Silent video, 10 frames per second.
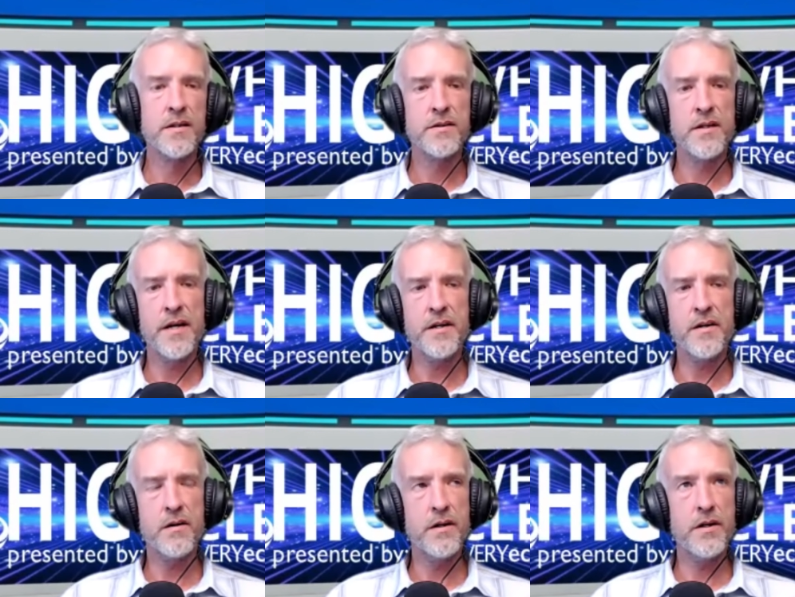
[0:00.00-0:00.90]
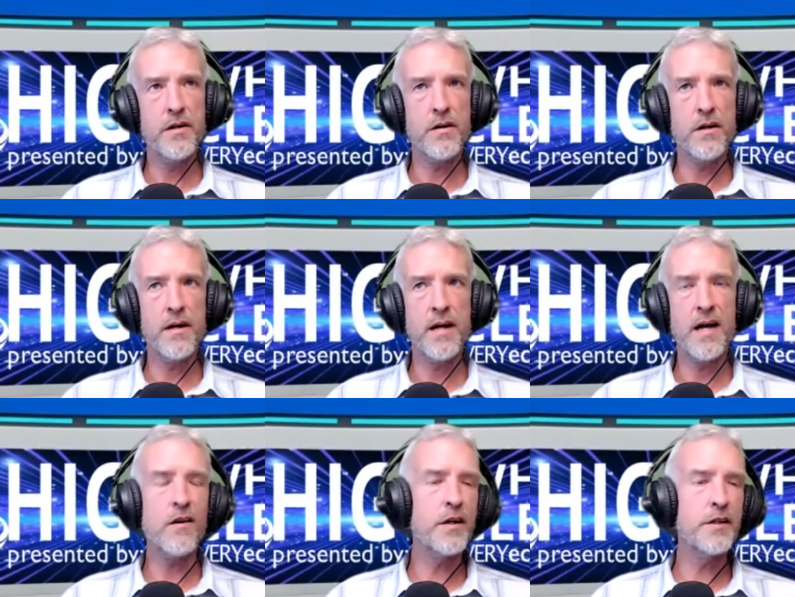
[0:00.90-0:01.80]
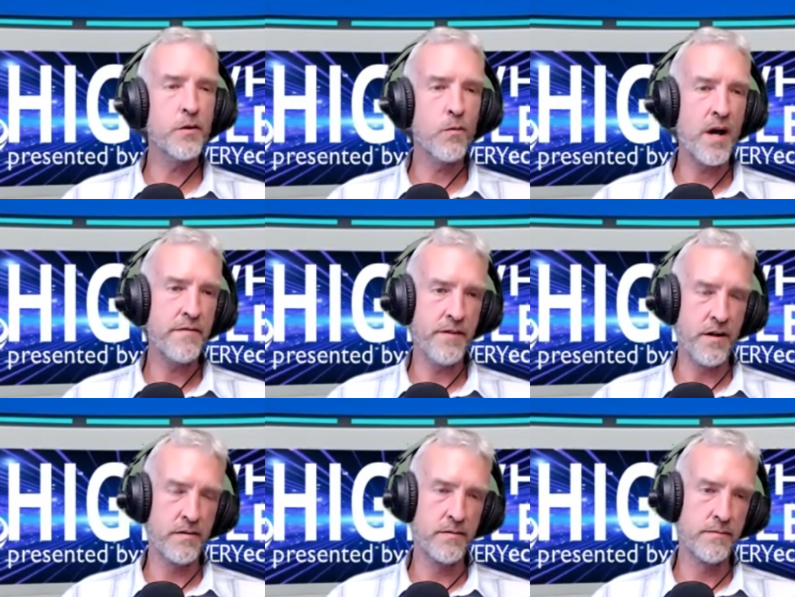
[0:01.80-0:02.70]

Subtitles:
So now you're, how long has your wife known?